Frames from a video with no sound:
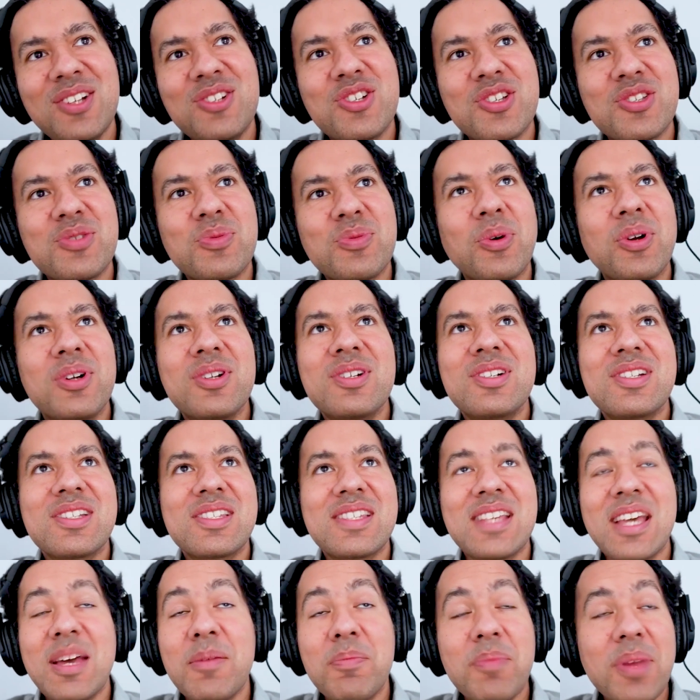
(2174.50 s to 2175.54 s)
just wanted to
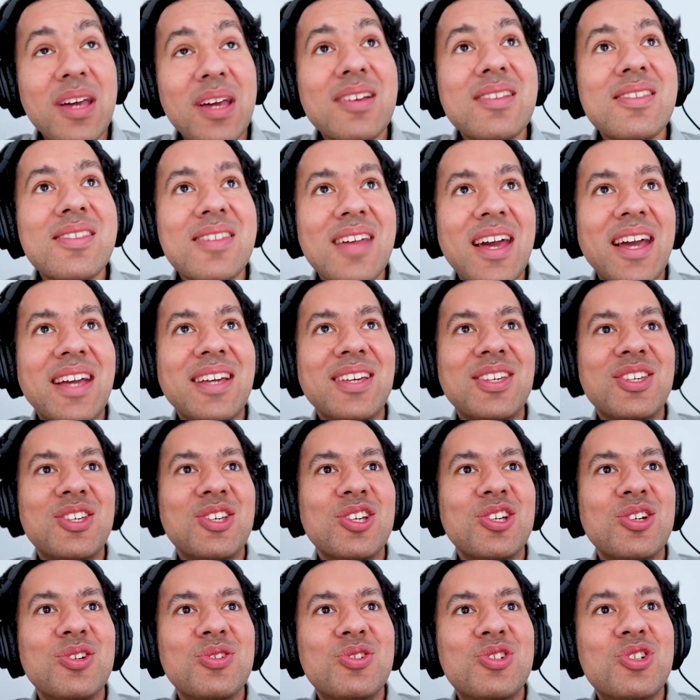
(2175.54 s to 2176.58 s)
say a big thank
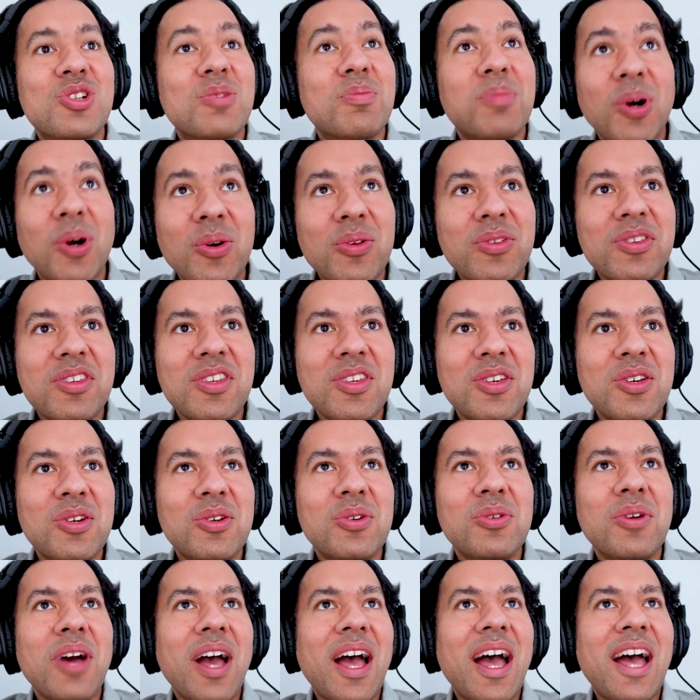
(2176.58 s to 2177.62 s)
you to both
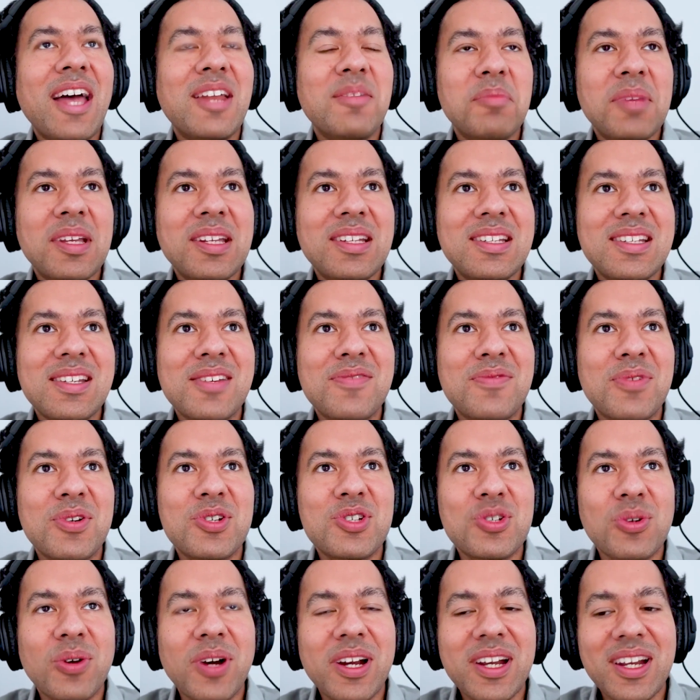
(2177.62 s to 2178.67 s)
you and Mindy for
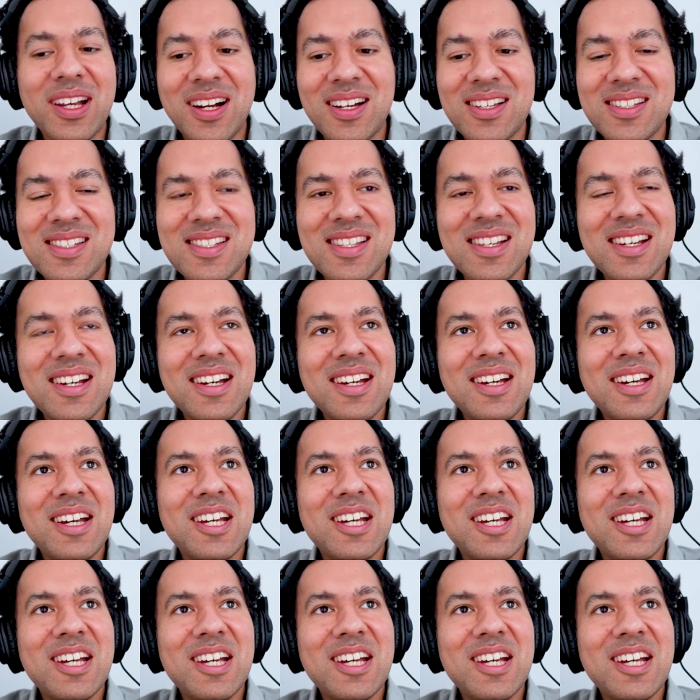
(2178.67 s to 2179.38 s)
joining us.